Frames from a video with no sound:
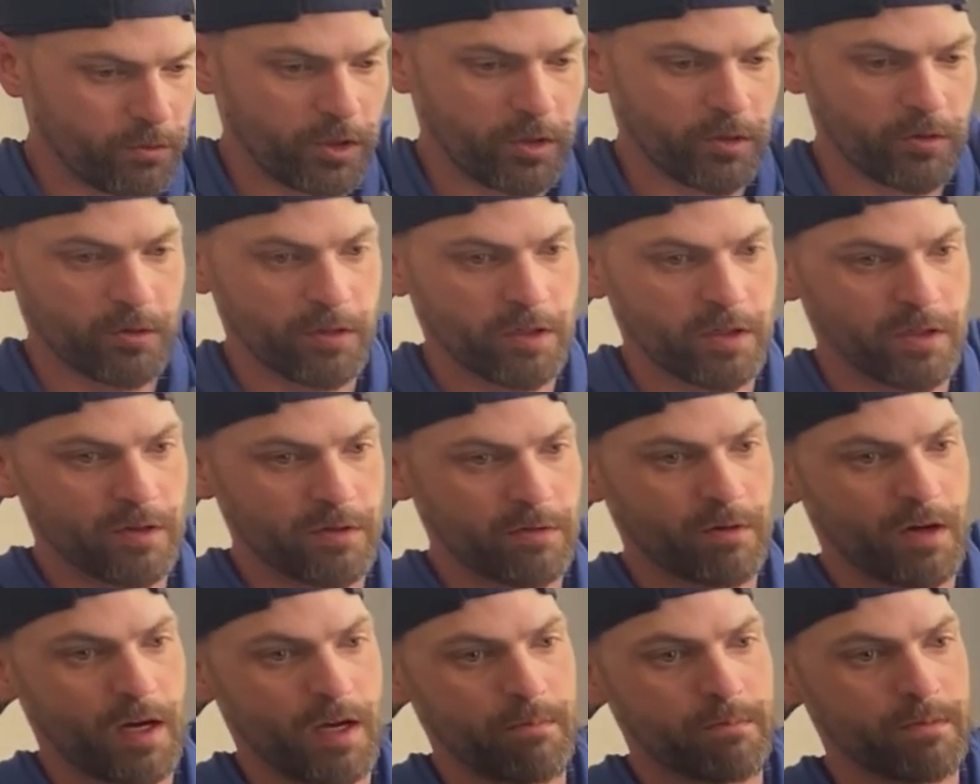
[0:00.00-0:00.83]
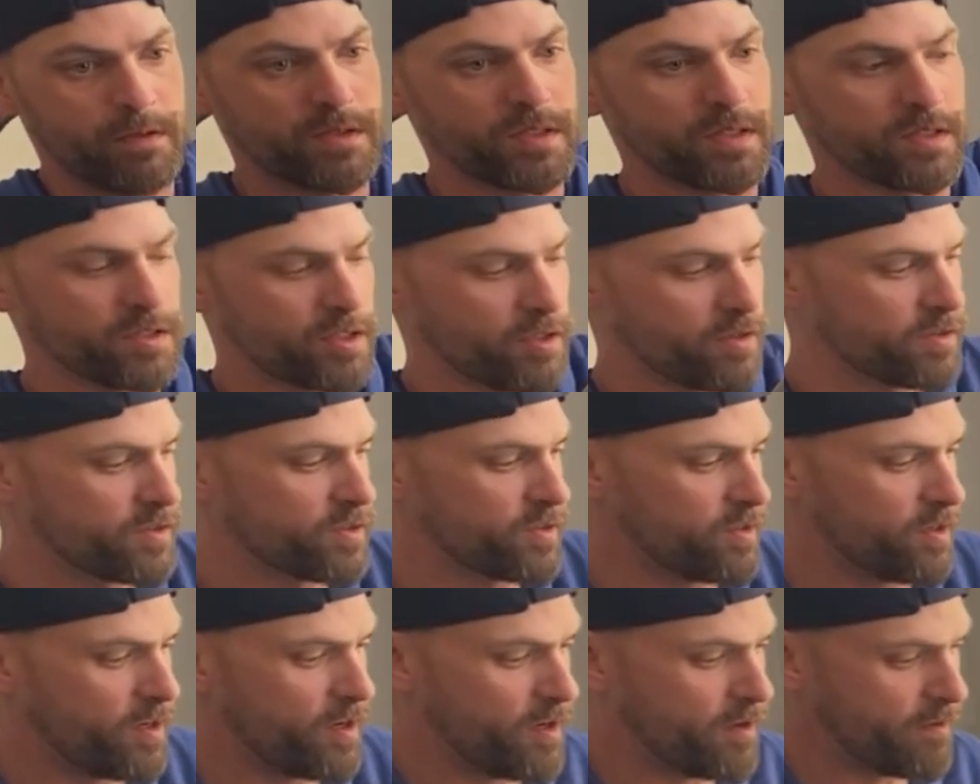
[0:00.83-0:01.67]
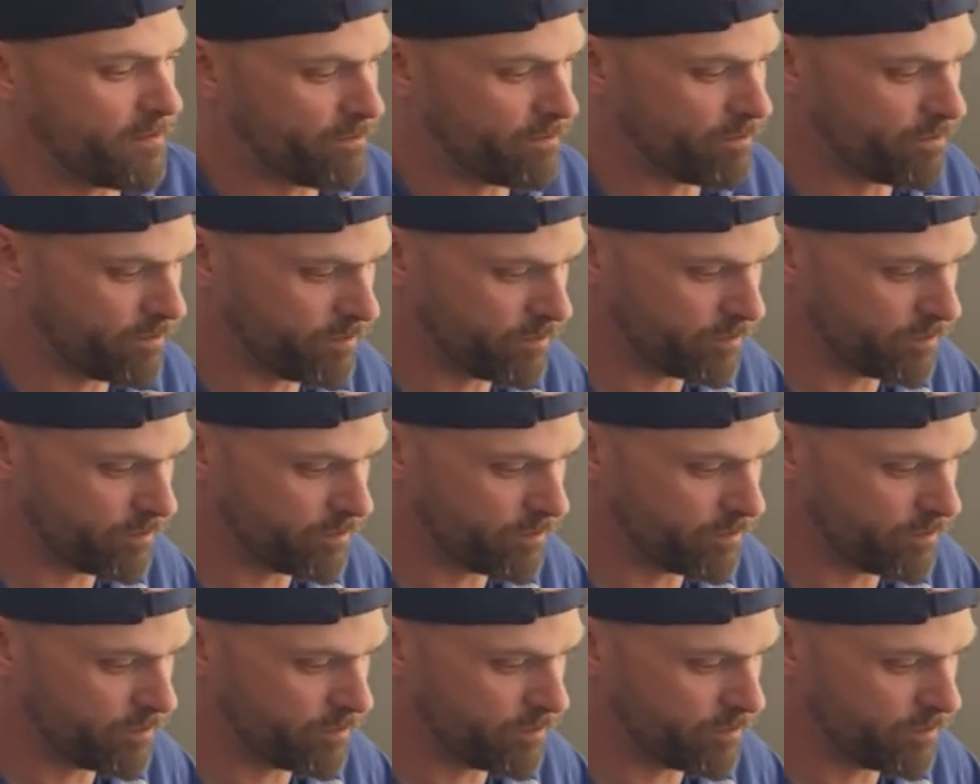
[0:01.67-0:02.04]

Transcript: We were in the right position to start.